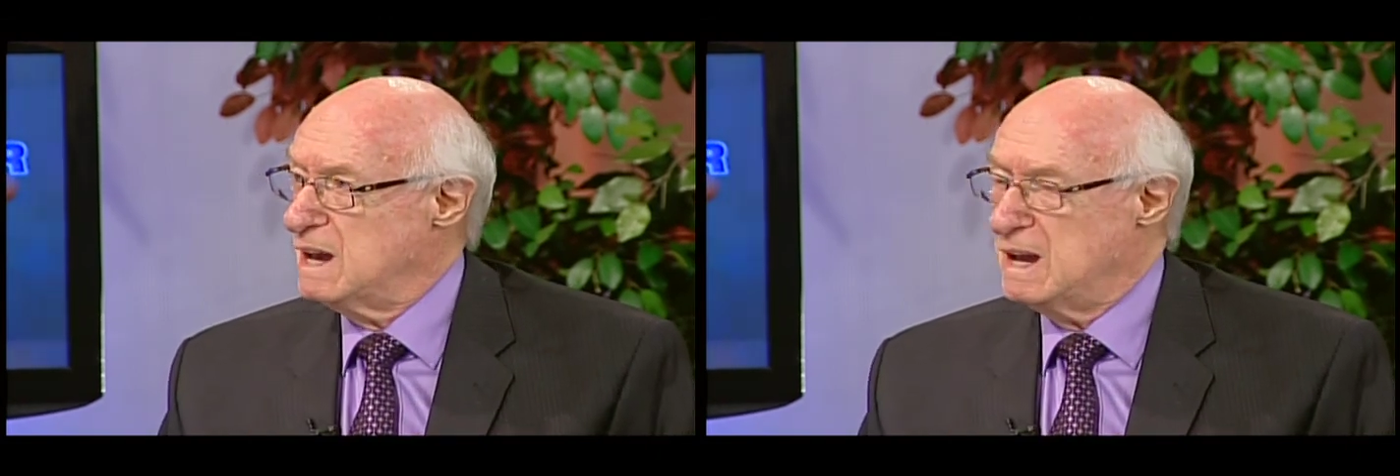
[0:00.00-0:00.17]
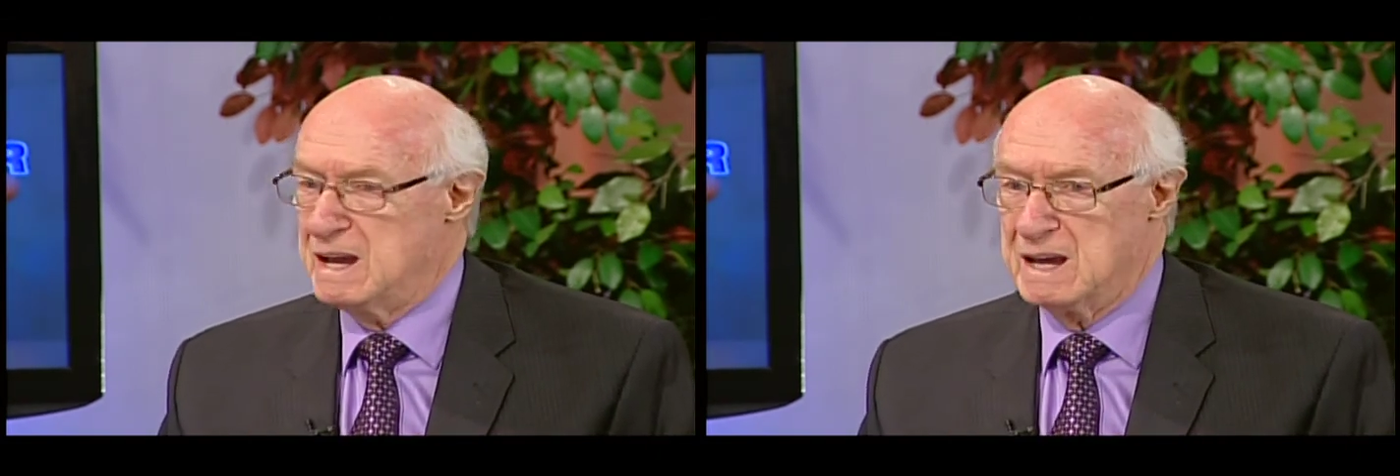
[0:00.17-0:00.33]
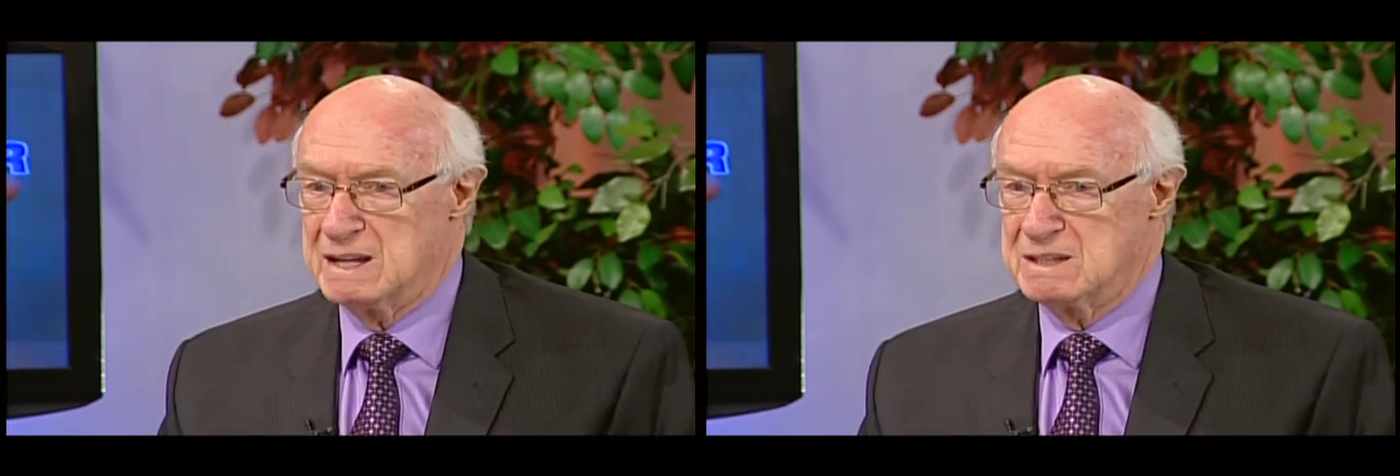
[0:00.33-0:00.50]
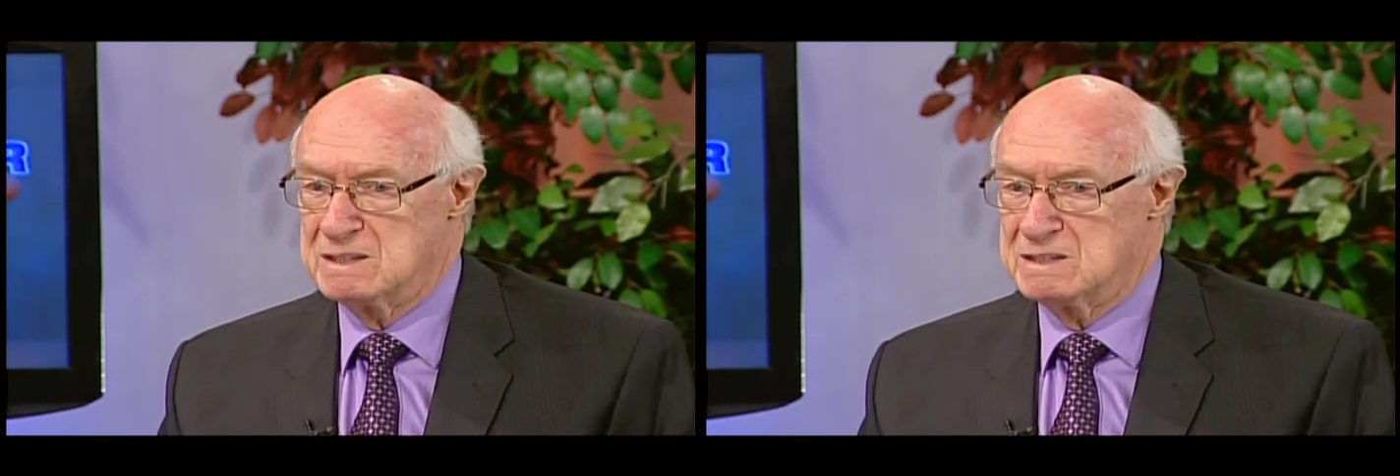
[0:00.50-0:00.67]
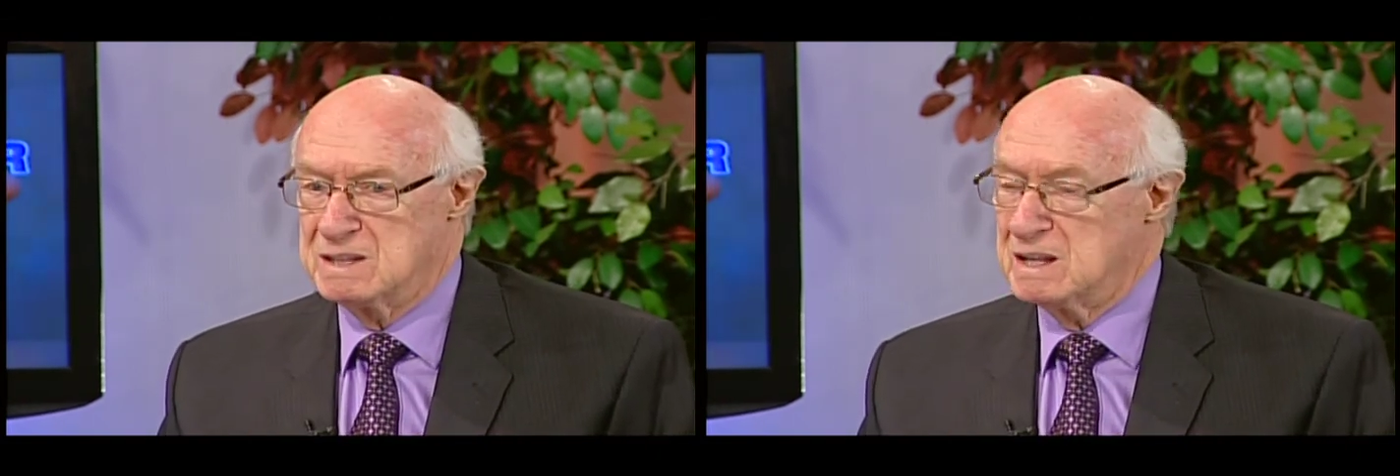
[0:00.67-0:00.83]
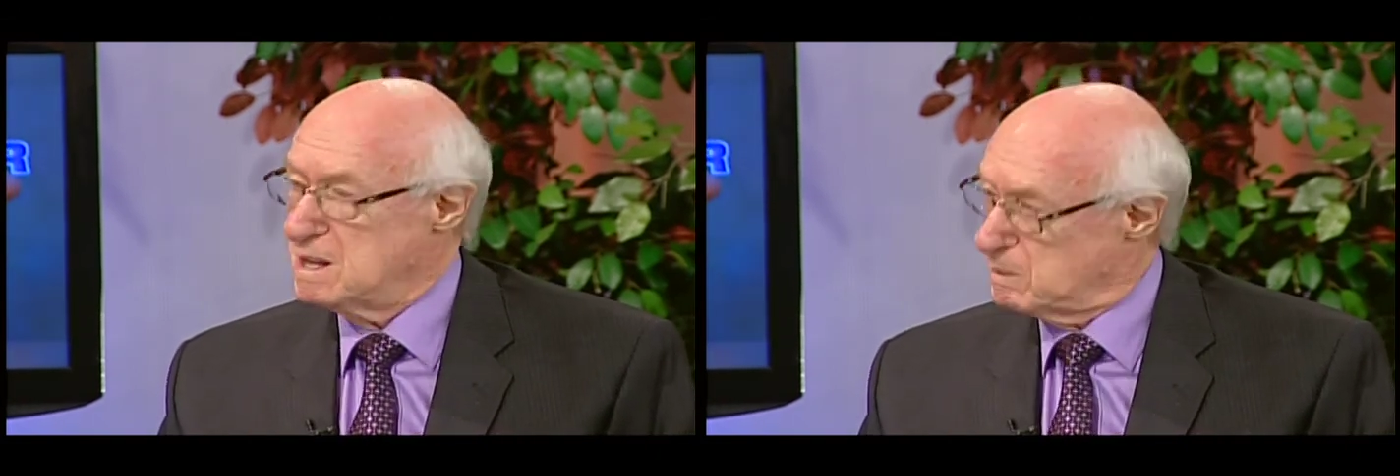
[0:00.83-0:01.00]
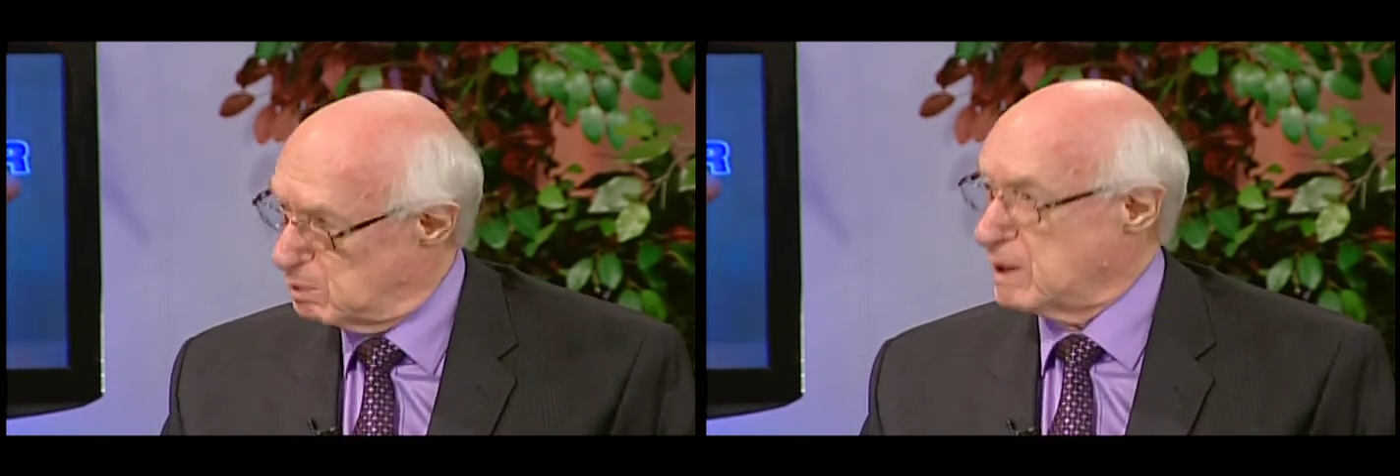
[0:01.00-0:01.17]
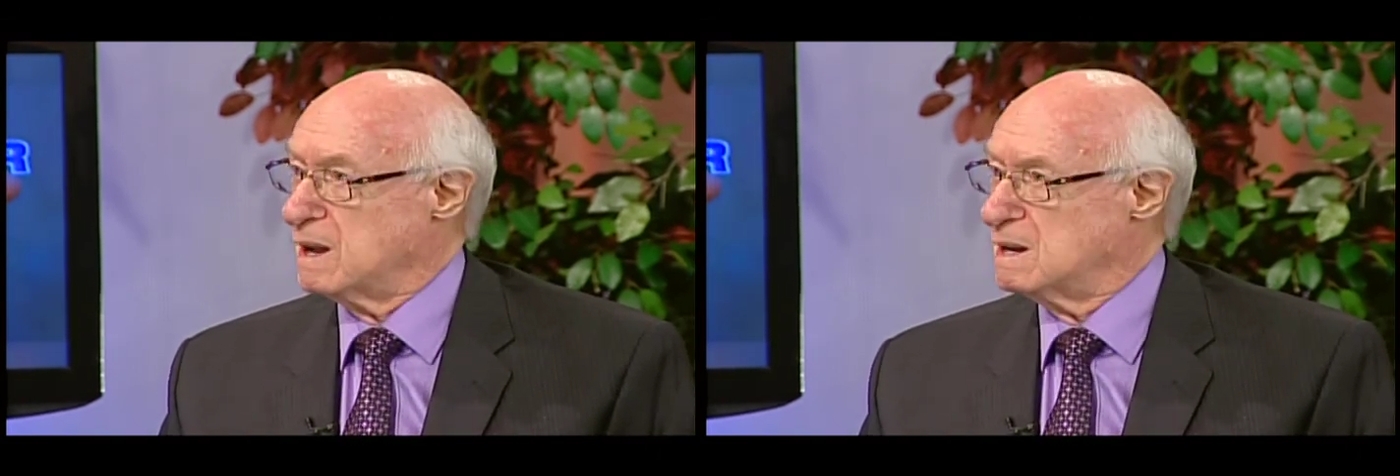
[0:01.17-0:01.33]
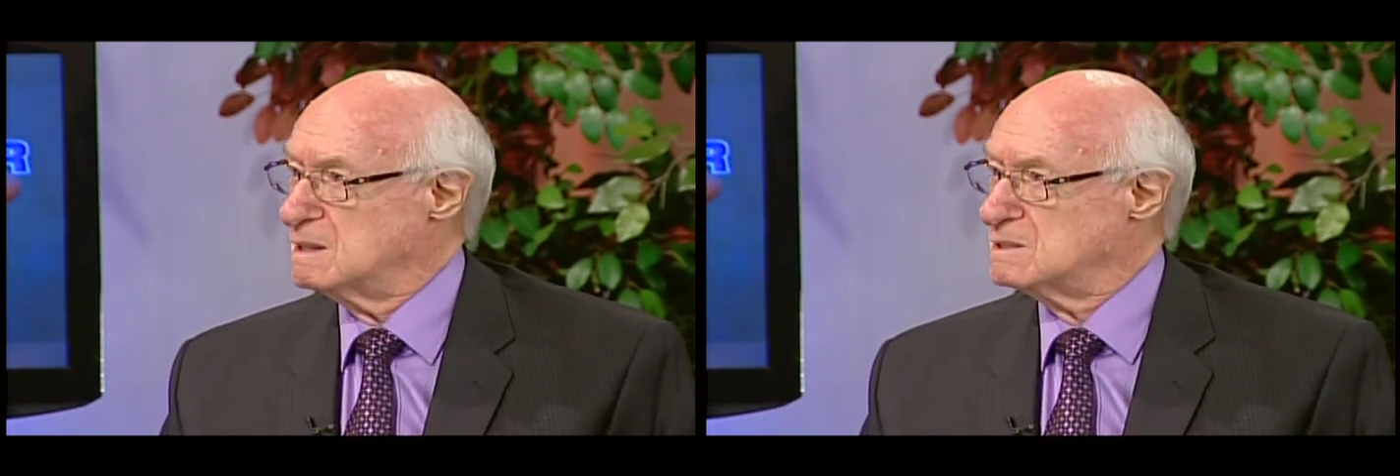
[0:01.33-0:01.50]
And then he prayed,
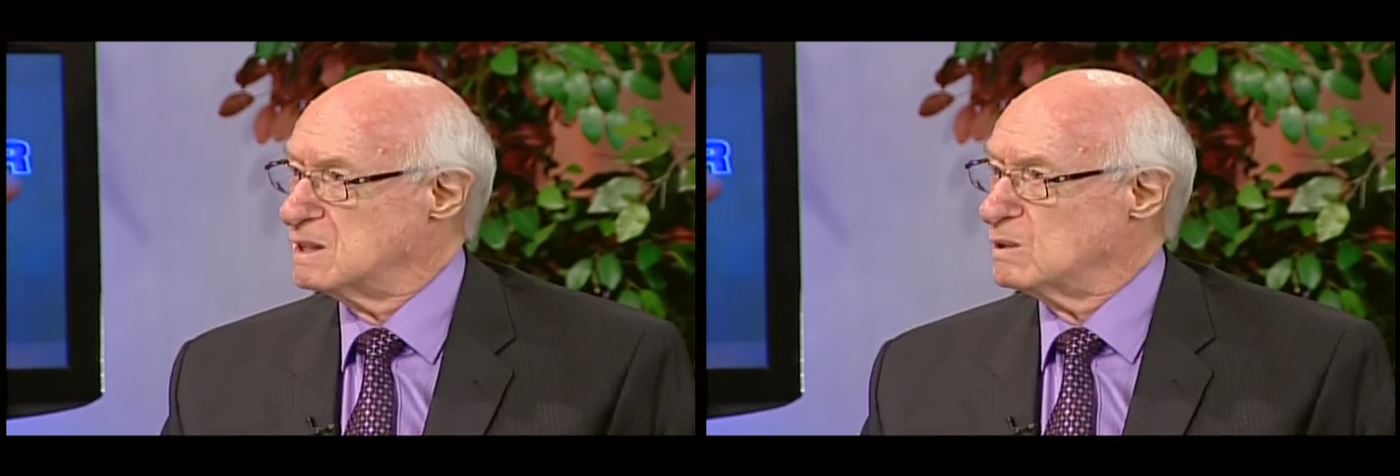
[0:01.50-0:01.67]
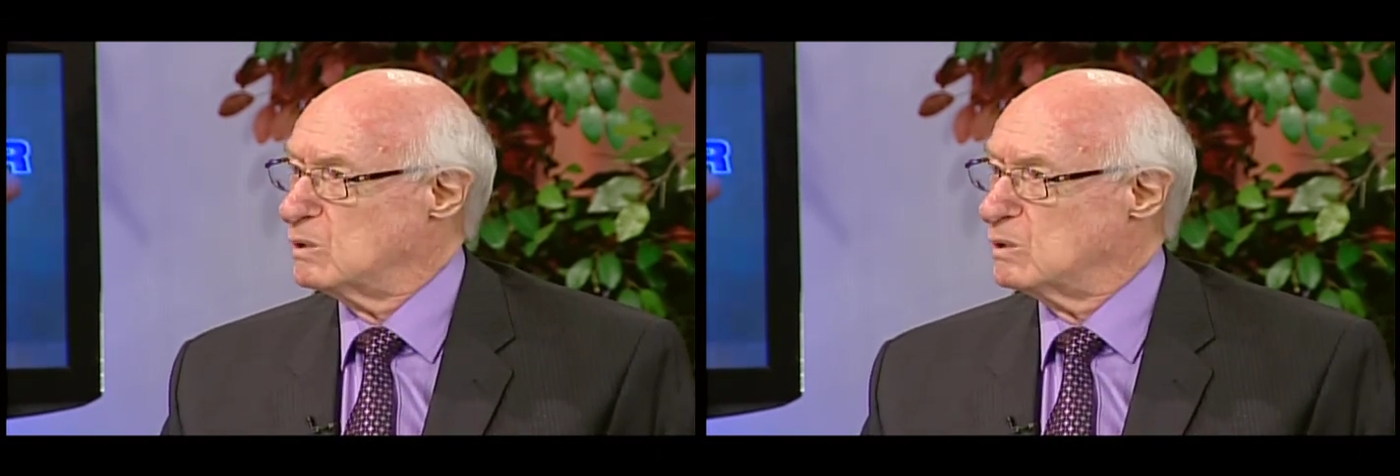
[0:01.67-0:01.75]
and said,